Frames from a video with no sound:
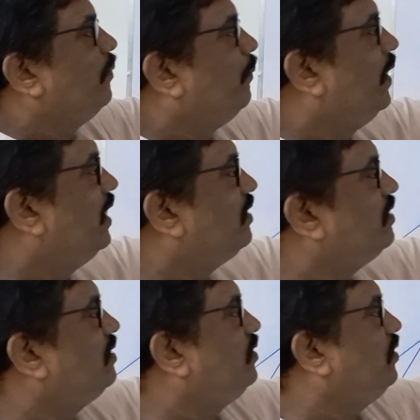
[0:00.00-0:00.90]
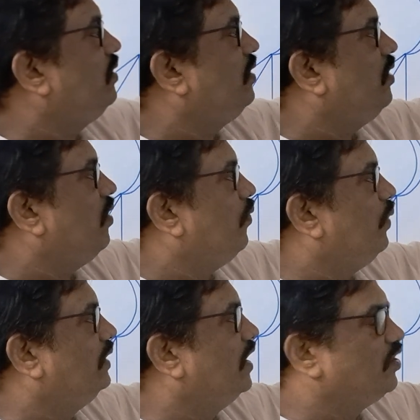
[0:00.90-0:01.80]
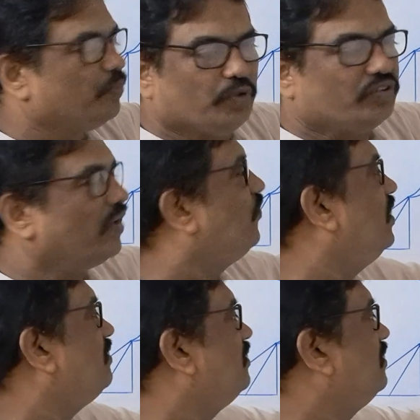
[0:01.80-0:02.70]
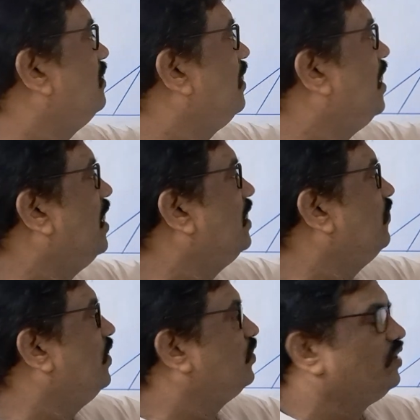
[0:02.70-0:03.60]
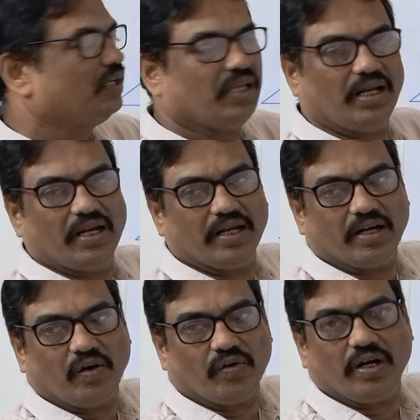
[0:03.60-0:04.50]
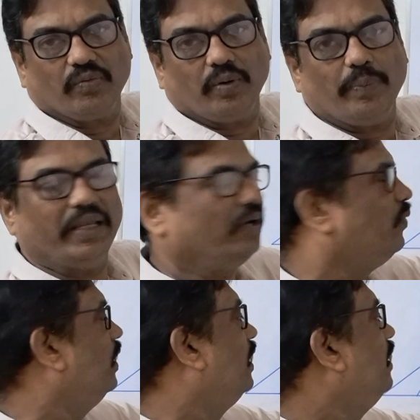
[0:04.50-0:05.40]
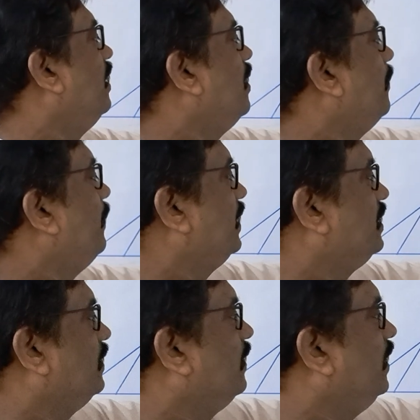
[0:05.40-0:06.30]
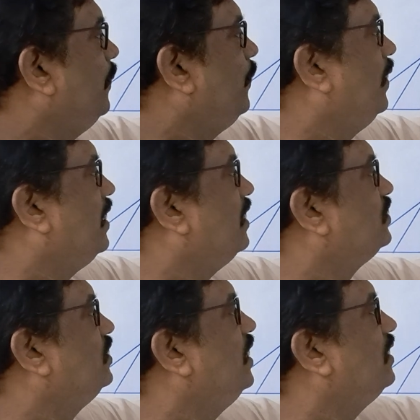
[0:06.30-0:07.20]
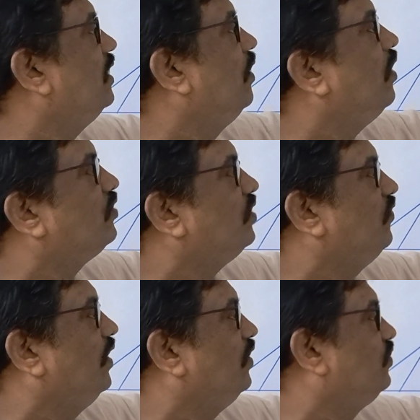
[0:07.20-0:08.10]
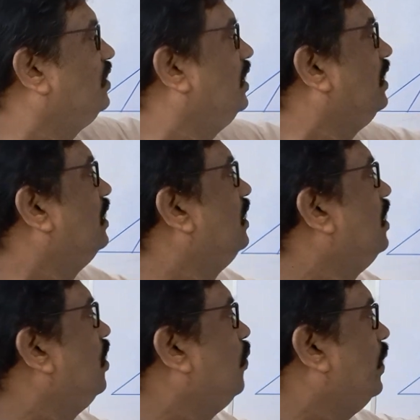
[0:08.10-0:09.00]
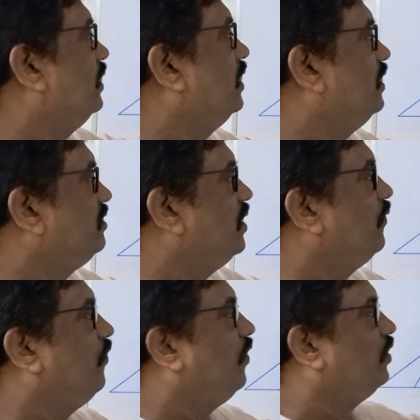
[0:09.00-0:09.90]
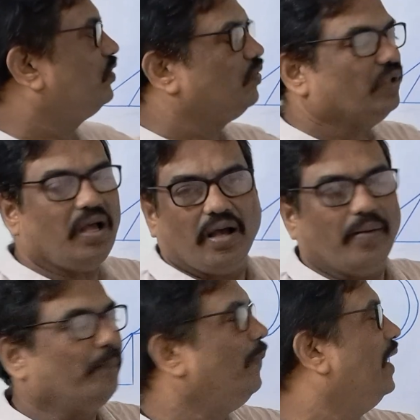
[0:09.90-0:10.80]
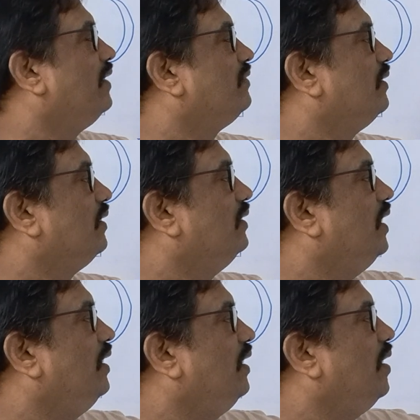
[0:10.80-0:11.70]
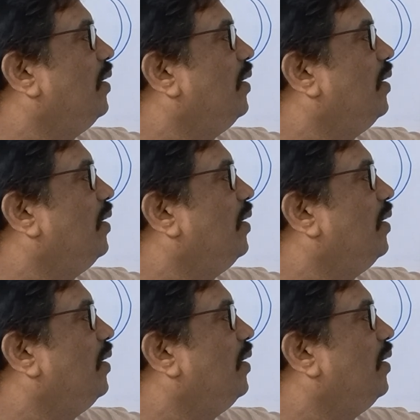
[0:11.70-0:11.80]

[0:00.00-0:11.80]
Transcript: blade with the smooth surface, relative velocity inlet and outlet will be equal. But if we'll consider the loss of velocity when the steam flow through the blades, then